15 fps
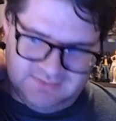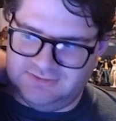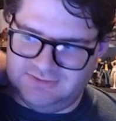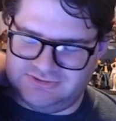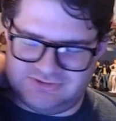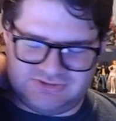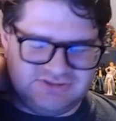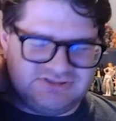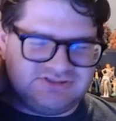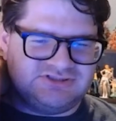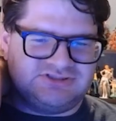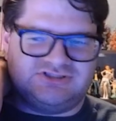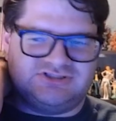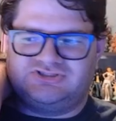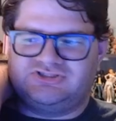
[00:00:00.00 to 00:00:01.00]
This
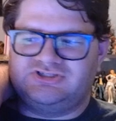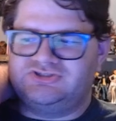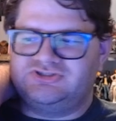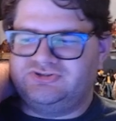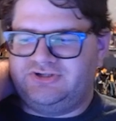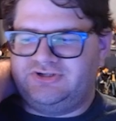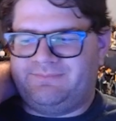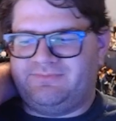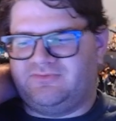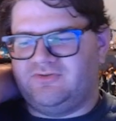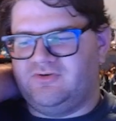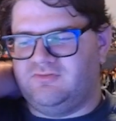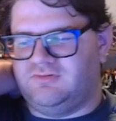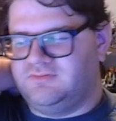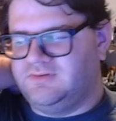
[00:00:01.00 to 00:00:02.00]
is just such a good
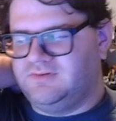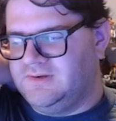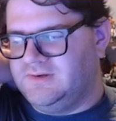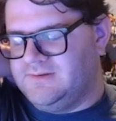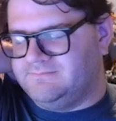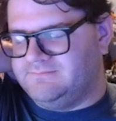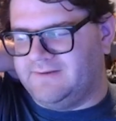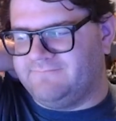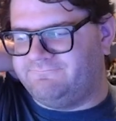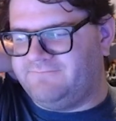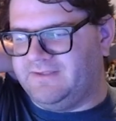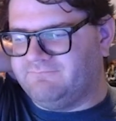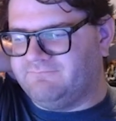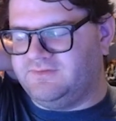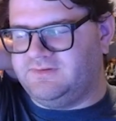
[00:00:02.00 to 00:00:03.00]
episode. My
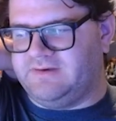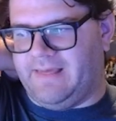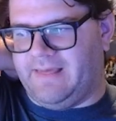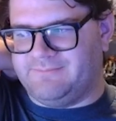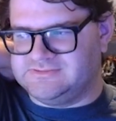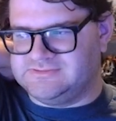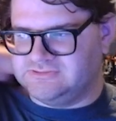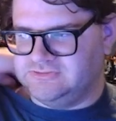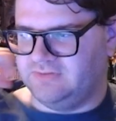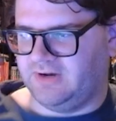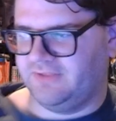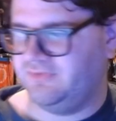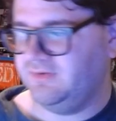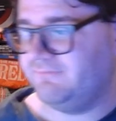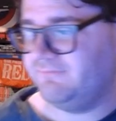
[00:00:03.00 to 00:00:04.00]
favorite episode, I
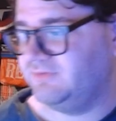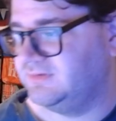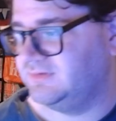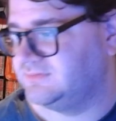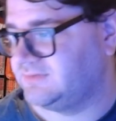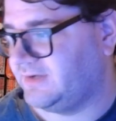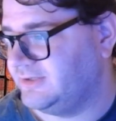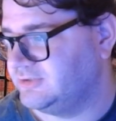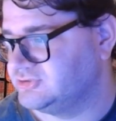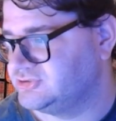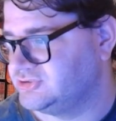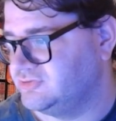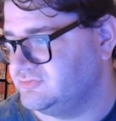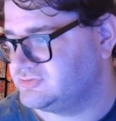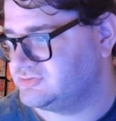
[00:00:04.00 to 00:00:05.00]
think, of the entire
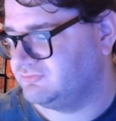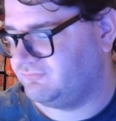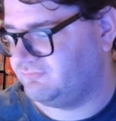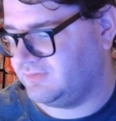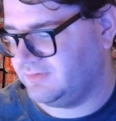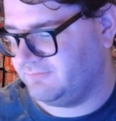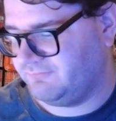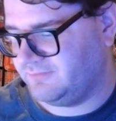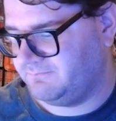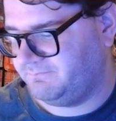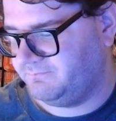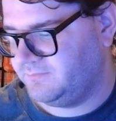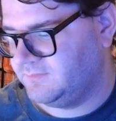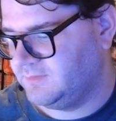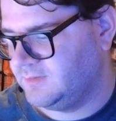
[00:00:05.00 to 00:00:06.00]
show so far
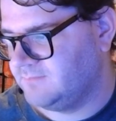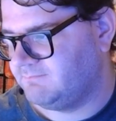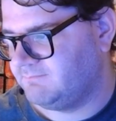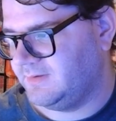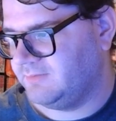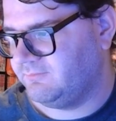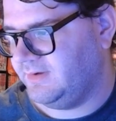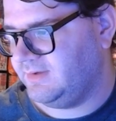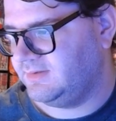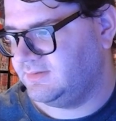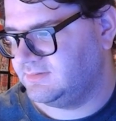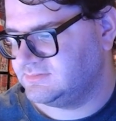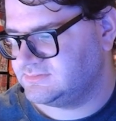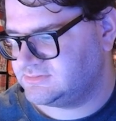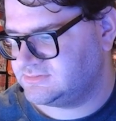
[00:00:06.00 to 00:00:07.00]
from my
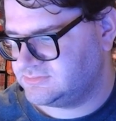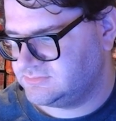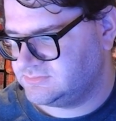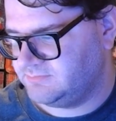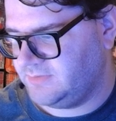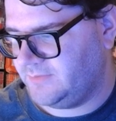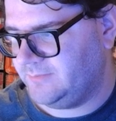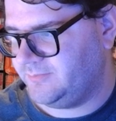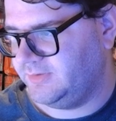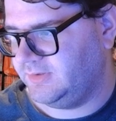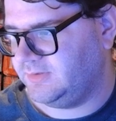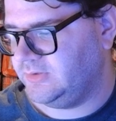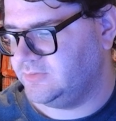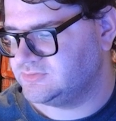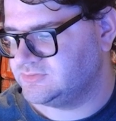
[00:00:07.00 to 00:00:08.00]
ratings. Maybe pretty
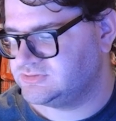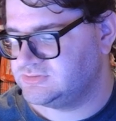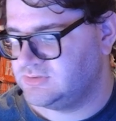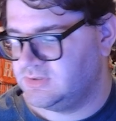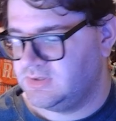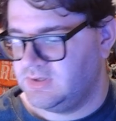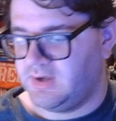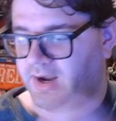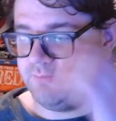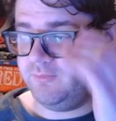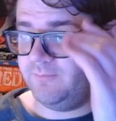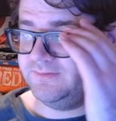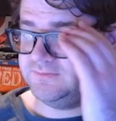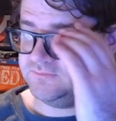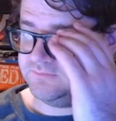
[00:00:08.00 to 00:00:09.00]
close. I will
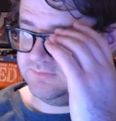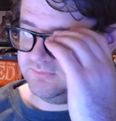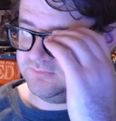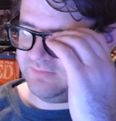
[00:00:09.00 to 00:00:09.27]
be doing